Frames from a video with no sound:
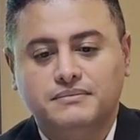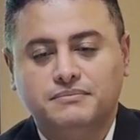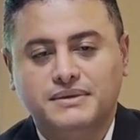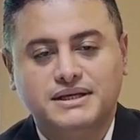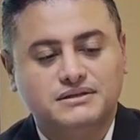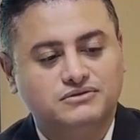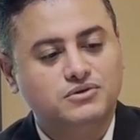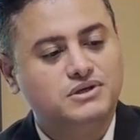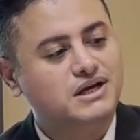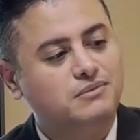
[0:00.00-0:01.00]
meaning
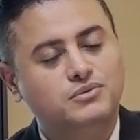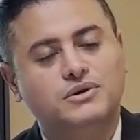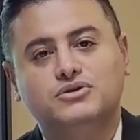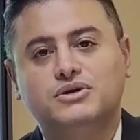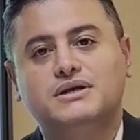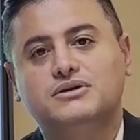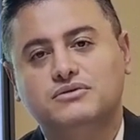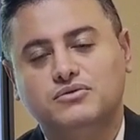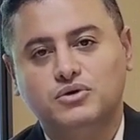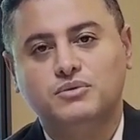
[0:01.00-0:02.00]
for an upward trend to
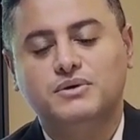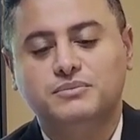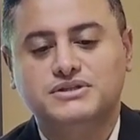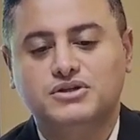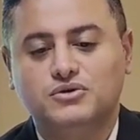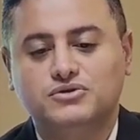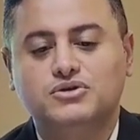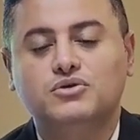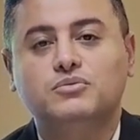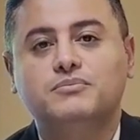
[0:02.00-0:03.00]
form, we must go
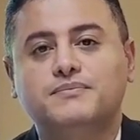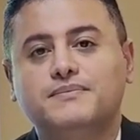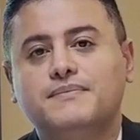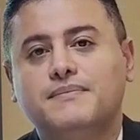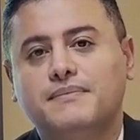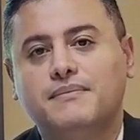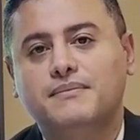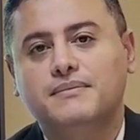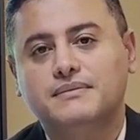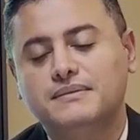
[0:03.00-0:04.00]
through
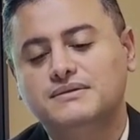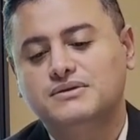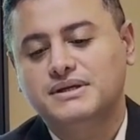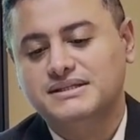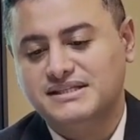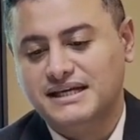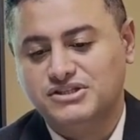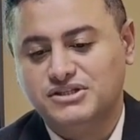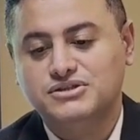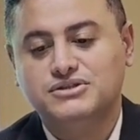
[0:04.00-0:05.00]
three
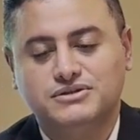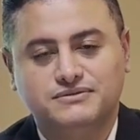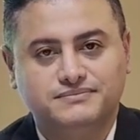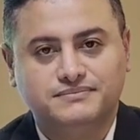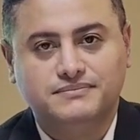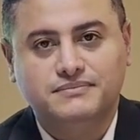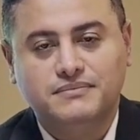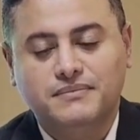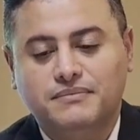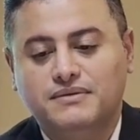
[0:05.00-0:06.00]
stages.
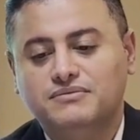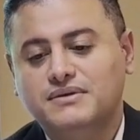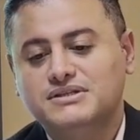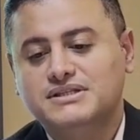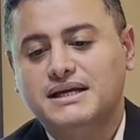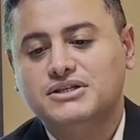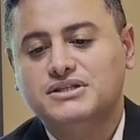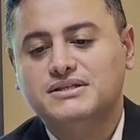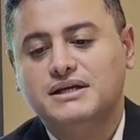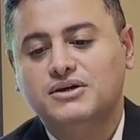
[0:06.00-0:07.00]
The first stage
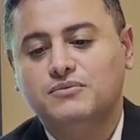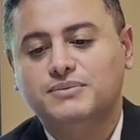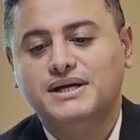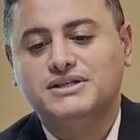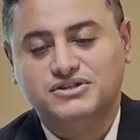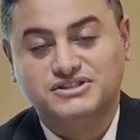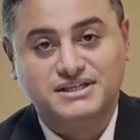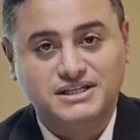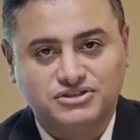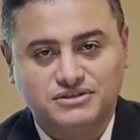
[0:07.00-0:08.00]
is the accumulation
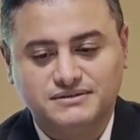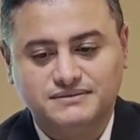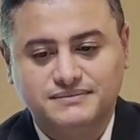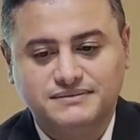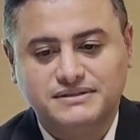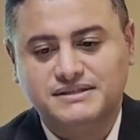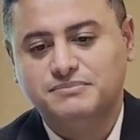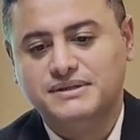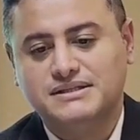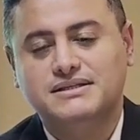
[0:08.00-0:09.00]
stage. This
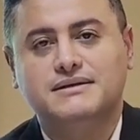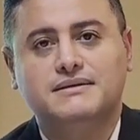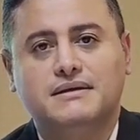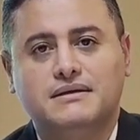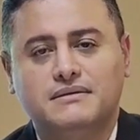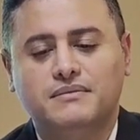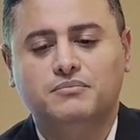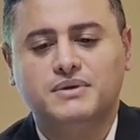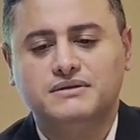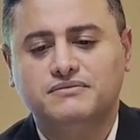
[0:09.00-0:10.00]
means
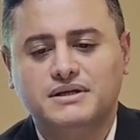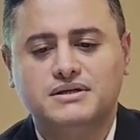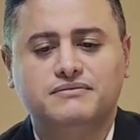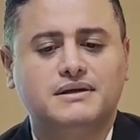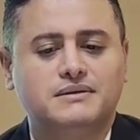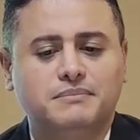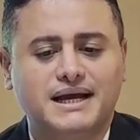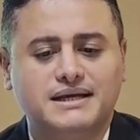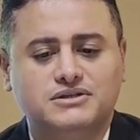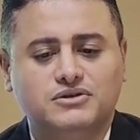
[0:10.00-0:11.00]
when very, very
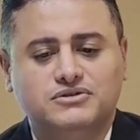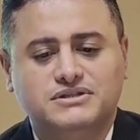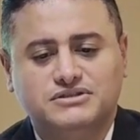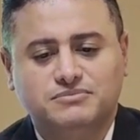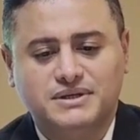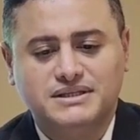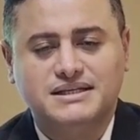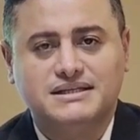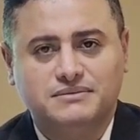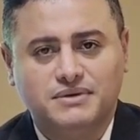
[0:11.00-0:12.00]
bad news is spreading
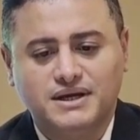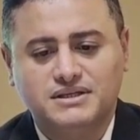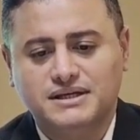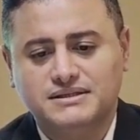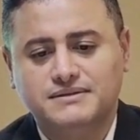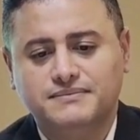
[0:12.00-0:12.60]
in the market.